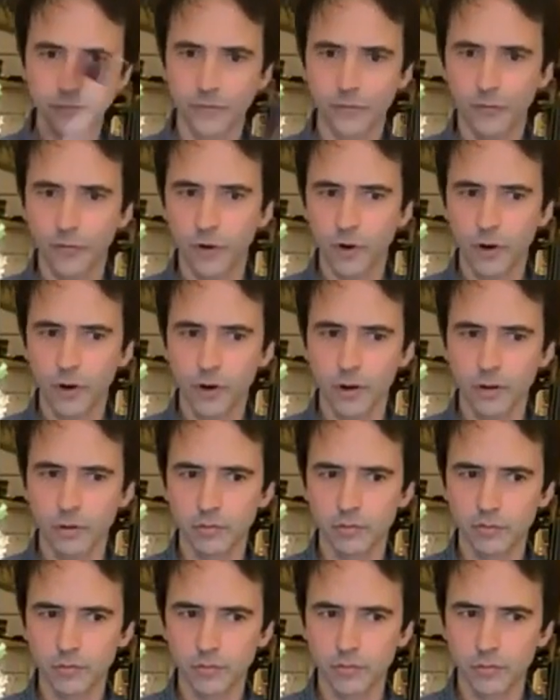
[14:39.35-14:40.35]
for
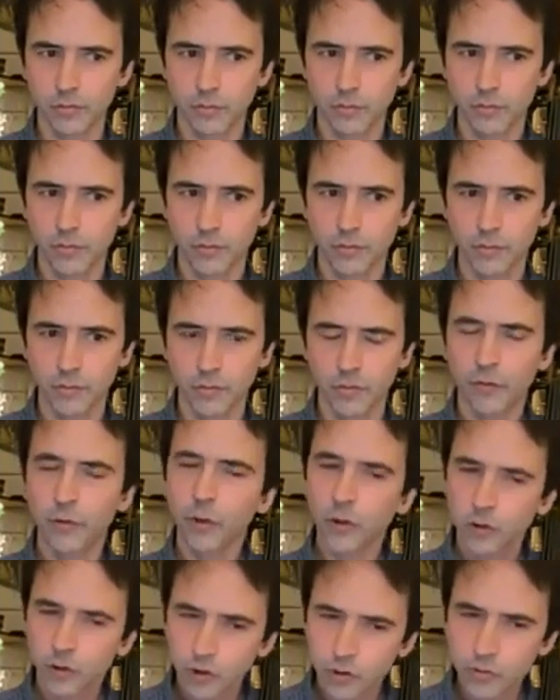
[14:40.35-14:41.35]

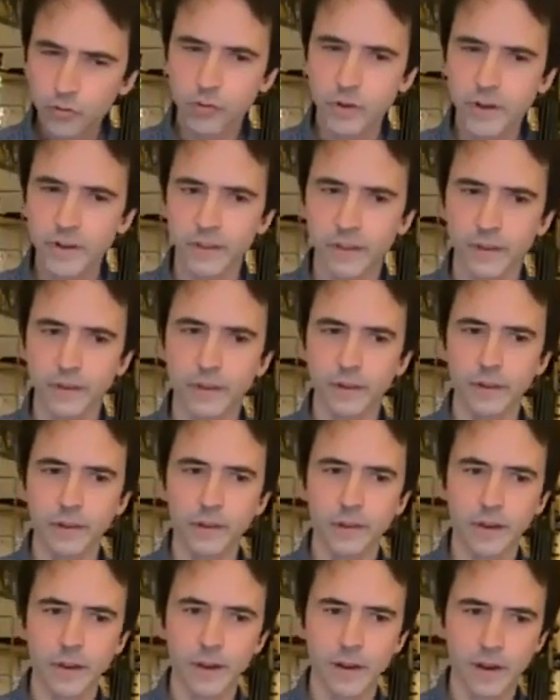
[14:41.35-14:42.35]
2 reasons.
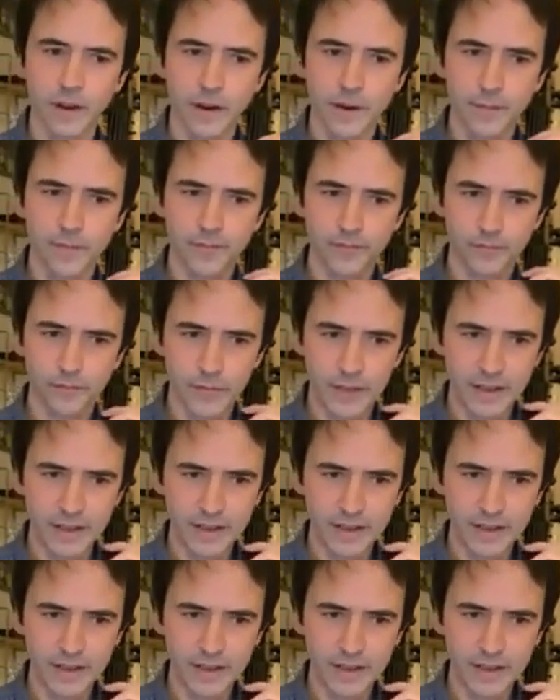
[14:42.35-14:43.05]
The